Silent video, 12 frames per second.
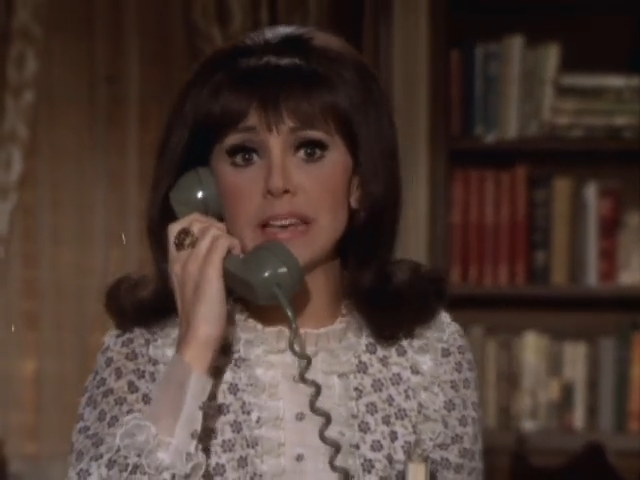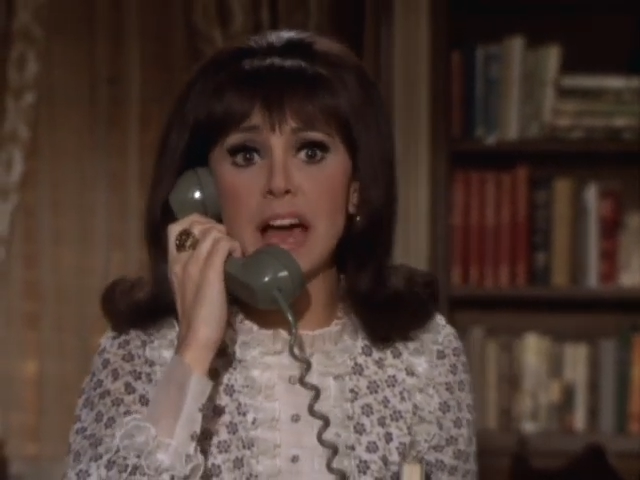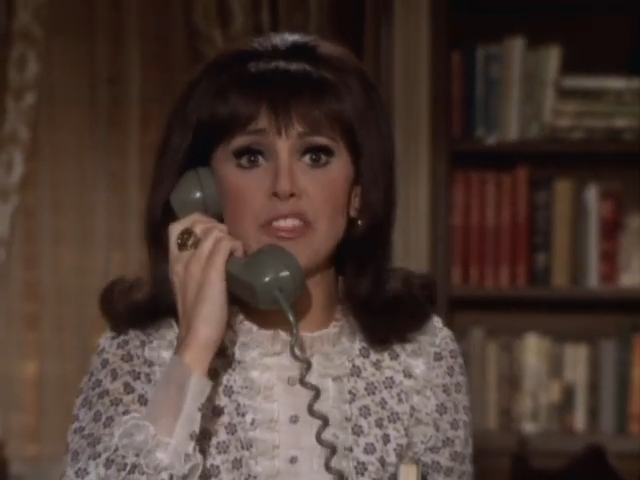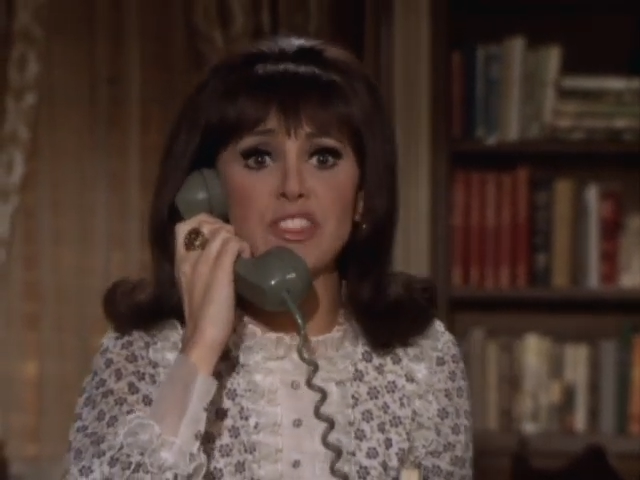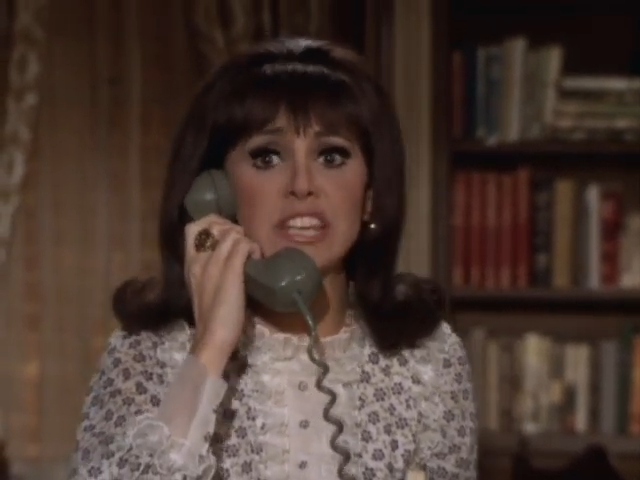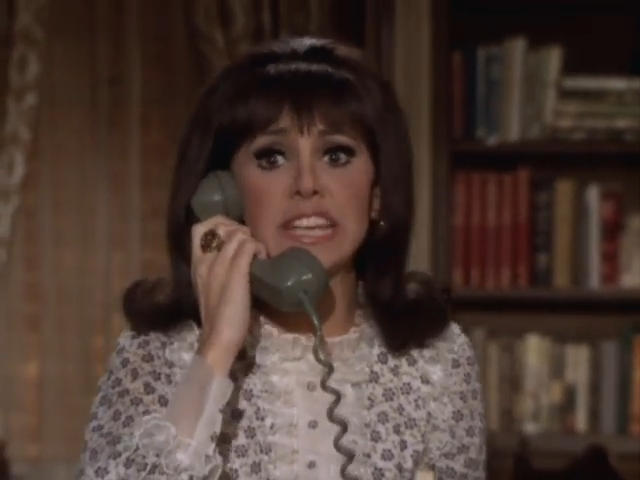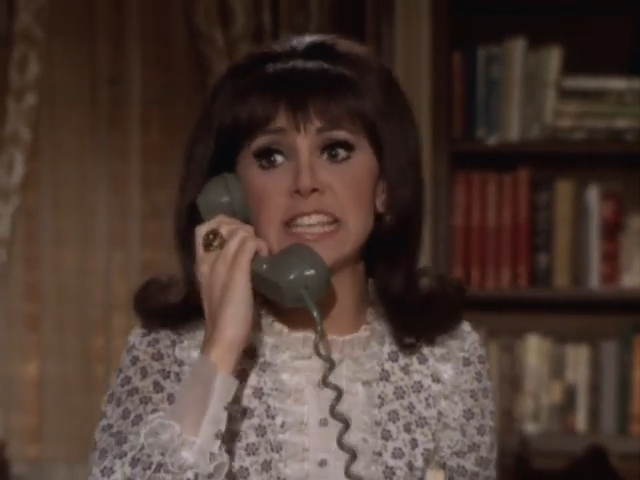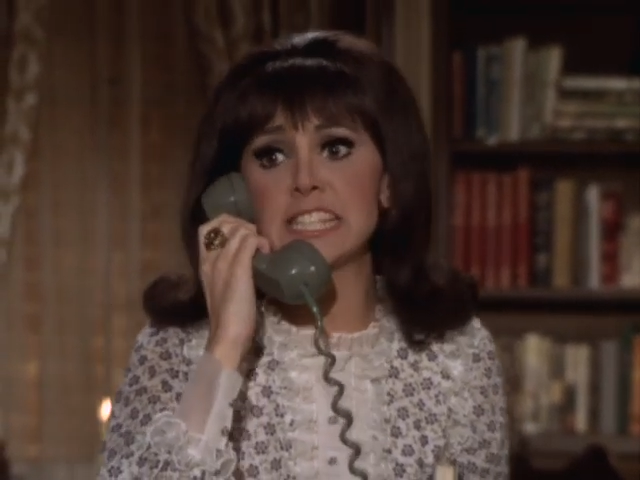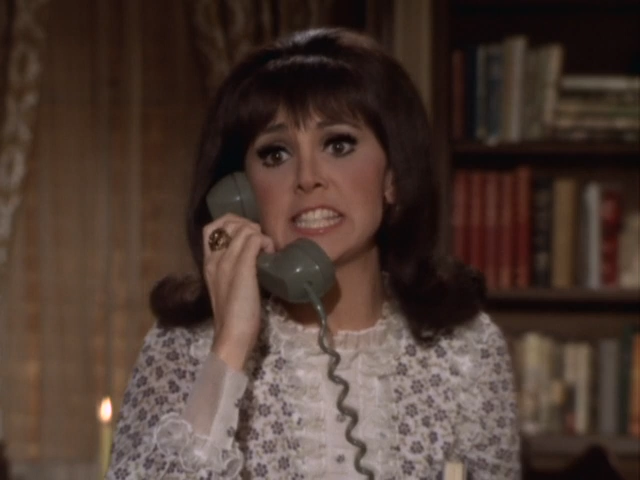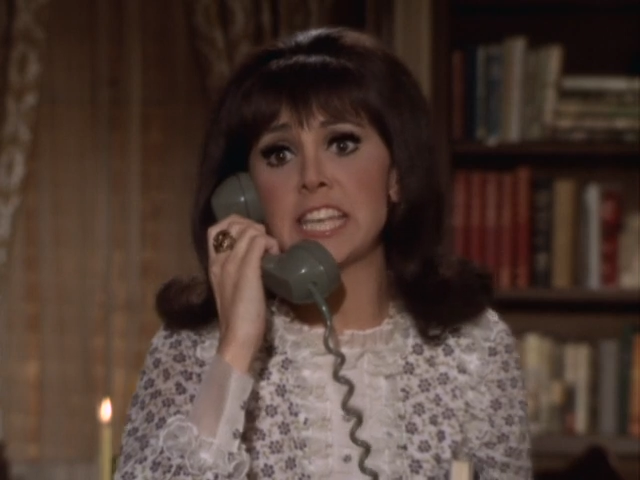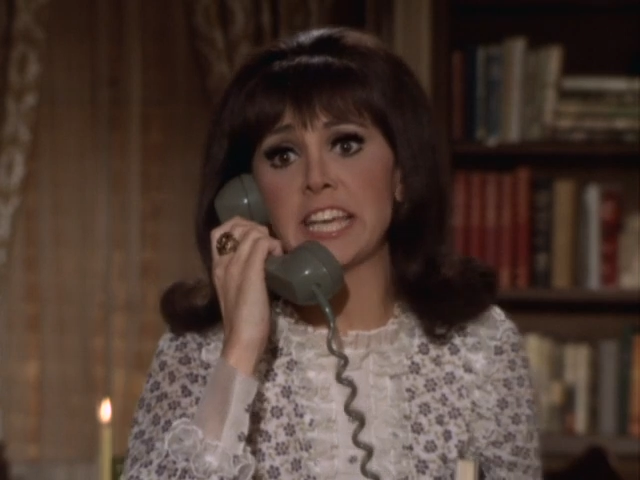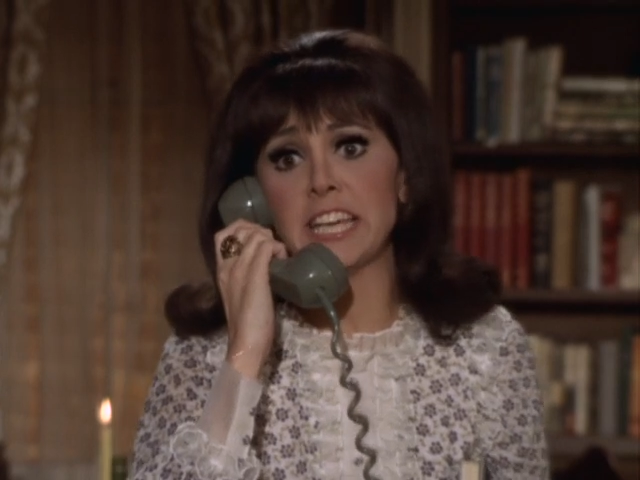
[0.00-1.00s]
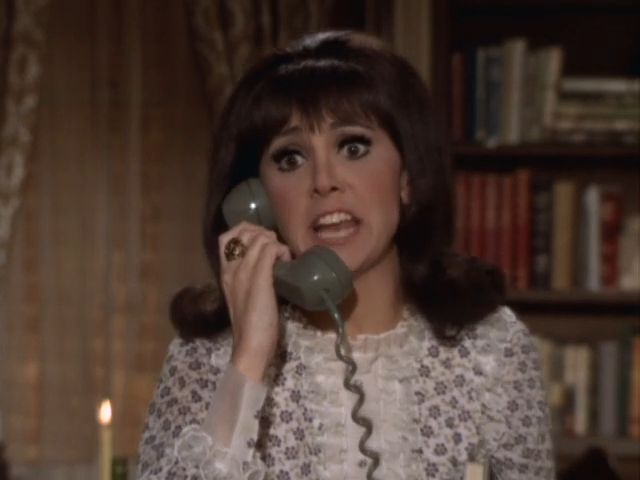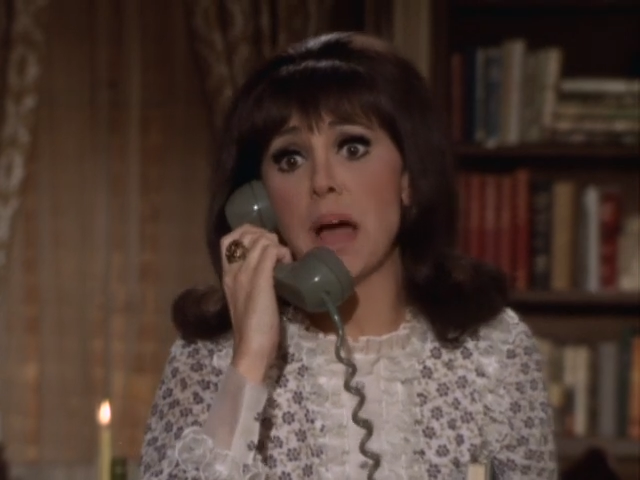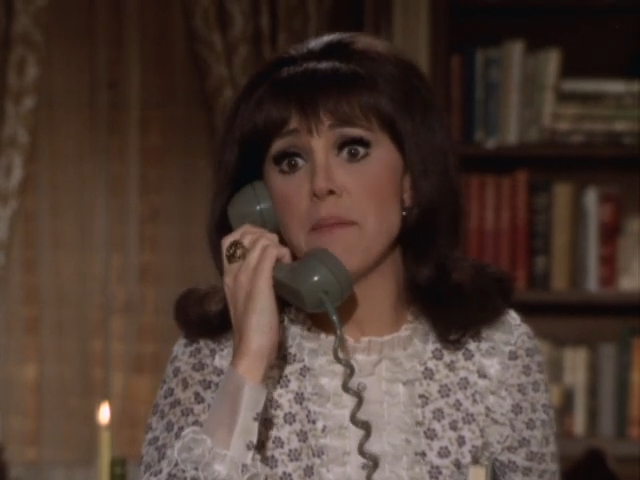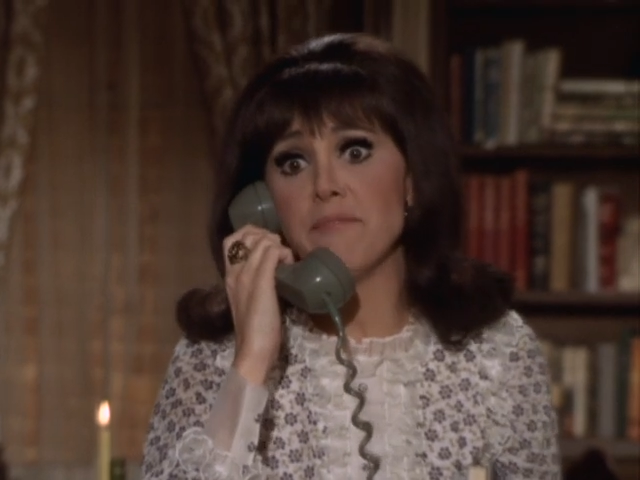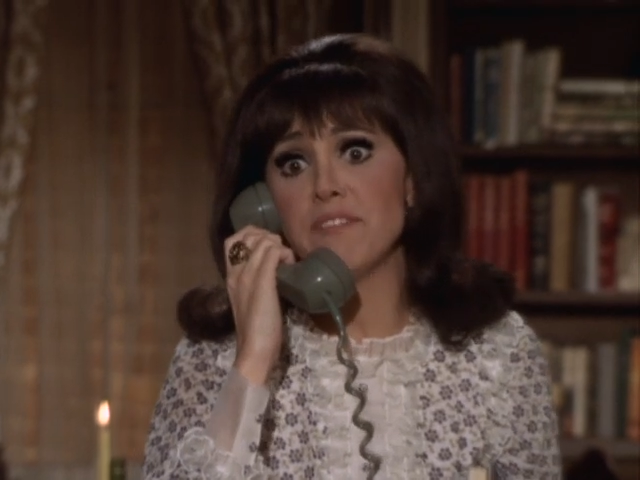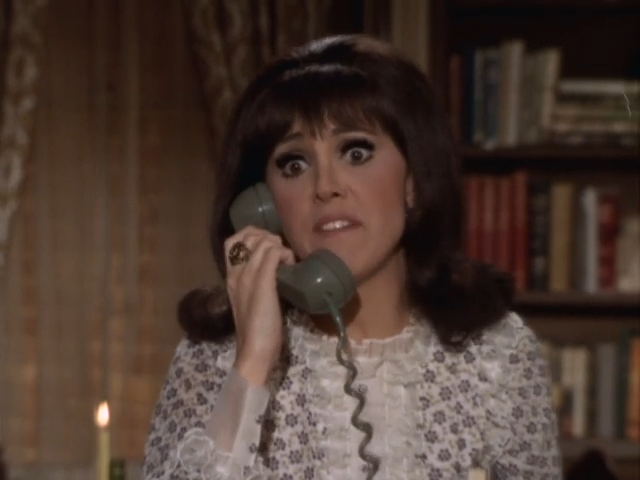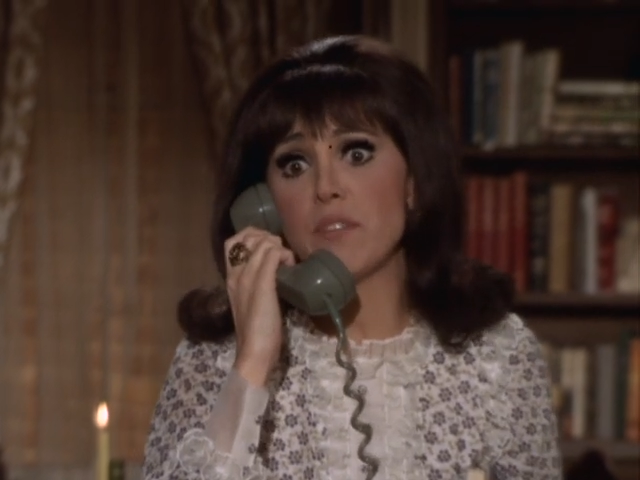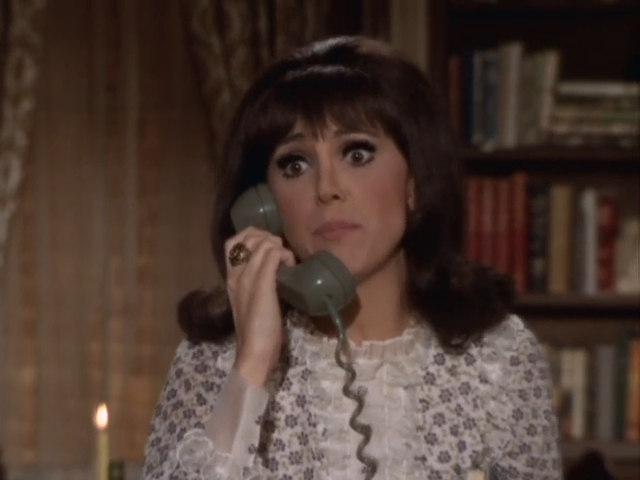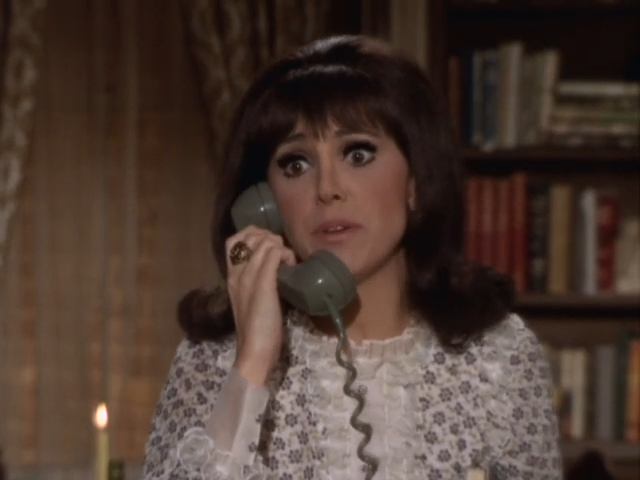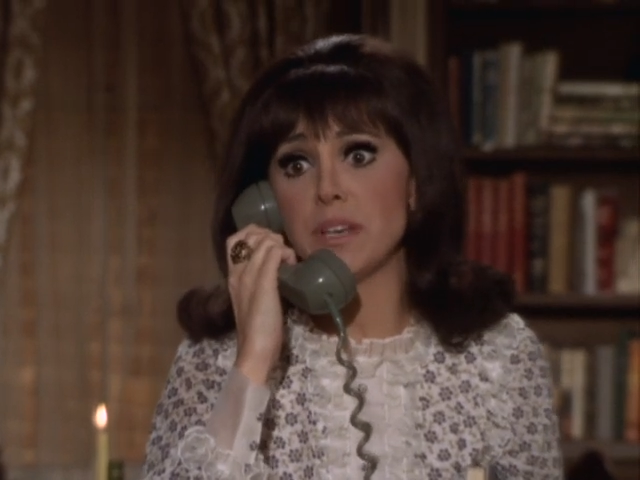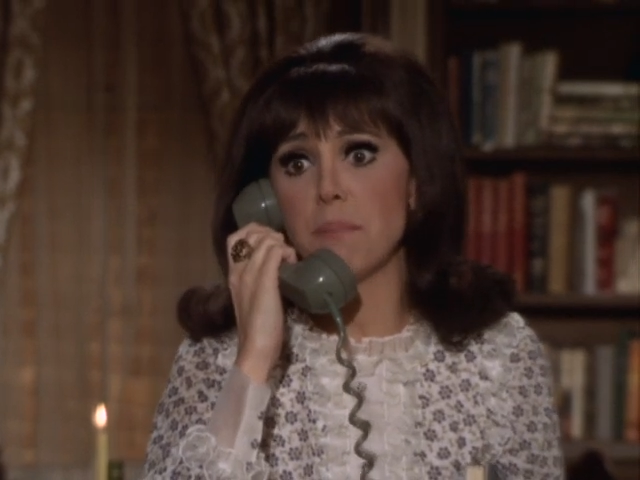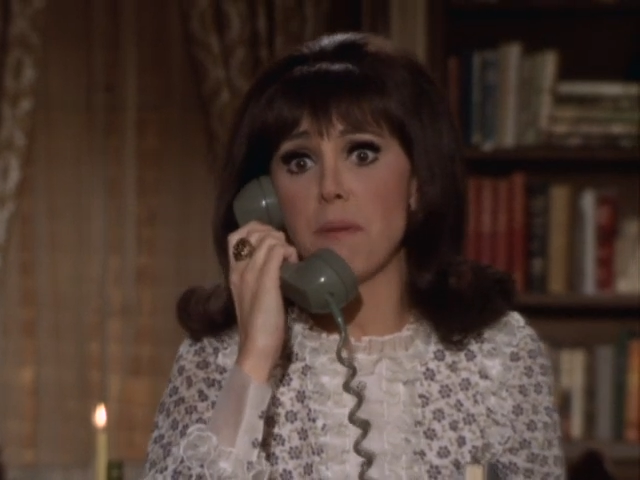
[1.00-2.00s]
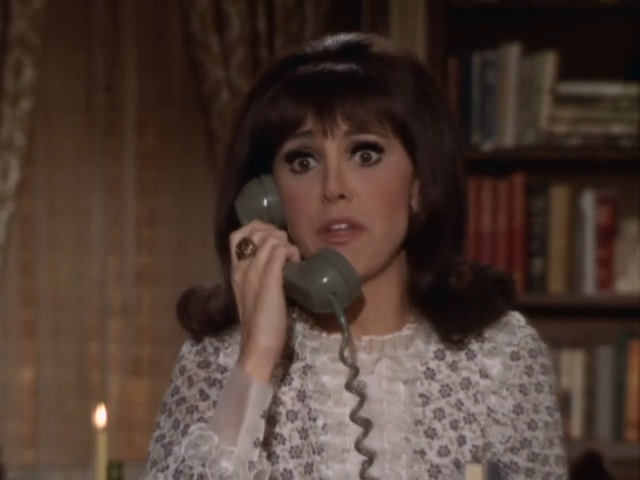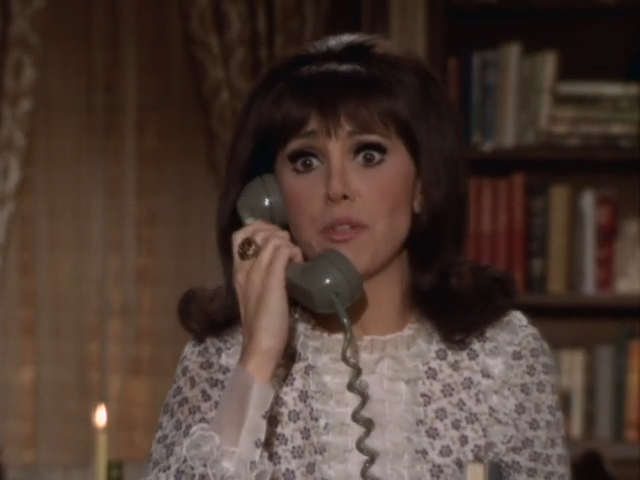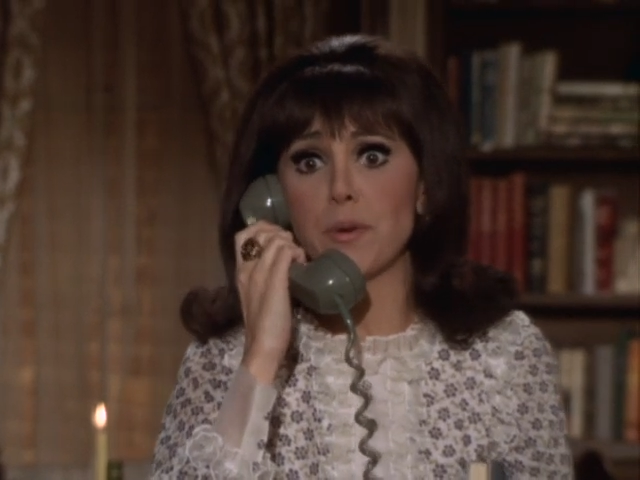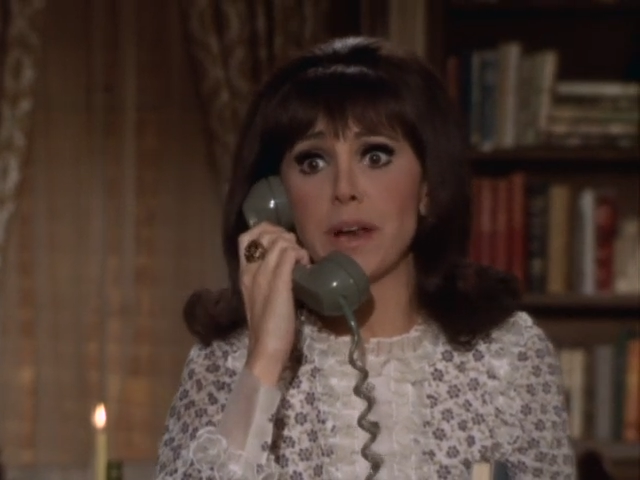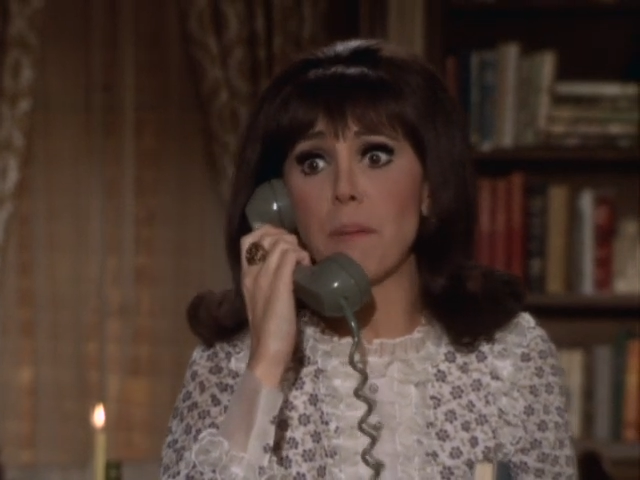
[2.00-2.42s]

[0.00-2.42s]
and I think he's sick, and I've never been a mother,